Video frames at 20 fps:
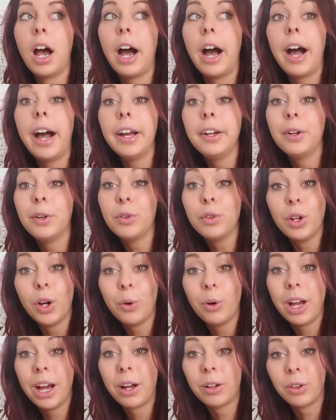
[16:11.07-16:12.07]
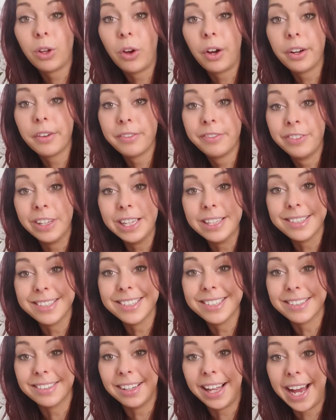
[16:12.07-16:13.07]
I don't know how long
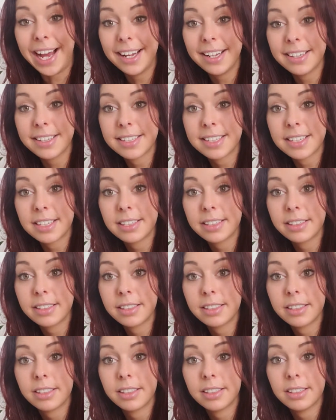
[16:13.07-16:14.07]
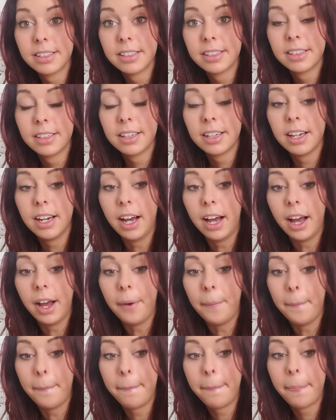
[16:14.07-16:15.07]
phases last.
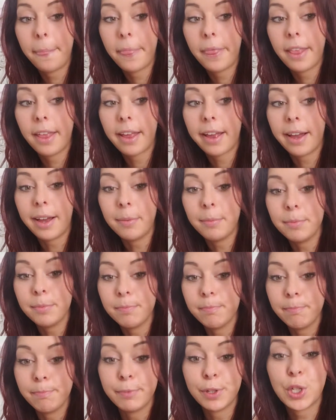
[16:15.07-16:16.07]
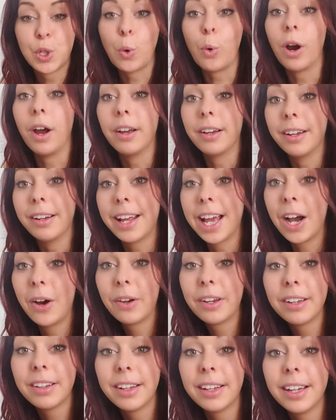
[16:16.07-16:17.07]
I'm sure I could
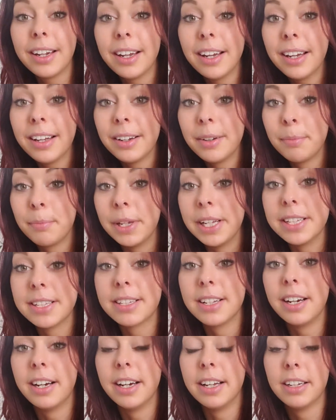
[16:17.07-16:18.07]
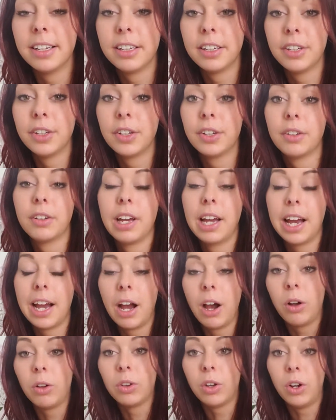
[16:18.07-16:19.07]
calculate it based on
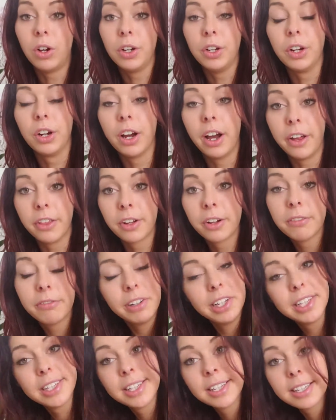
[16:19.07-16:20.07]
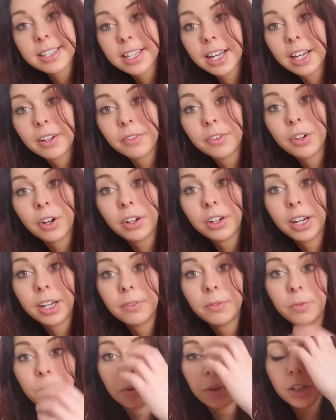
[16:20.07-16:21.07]
how long your other phases have gone
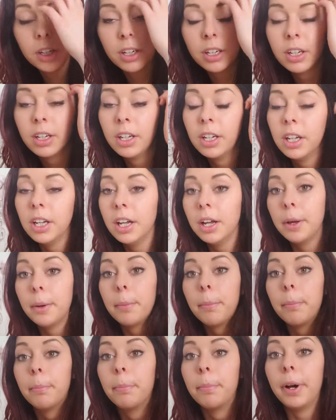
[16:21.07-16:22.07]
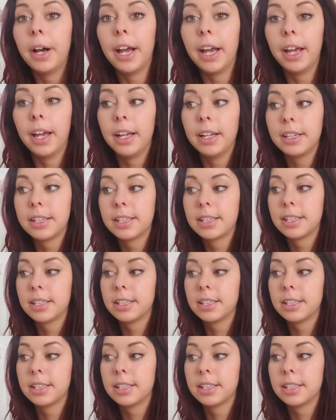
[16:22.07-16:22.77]
on for, but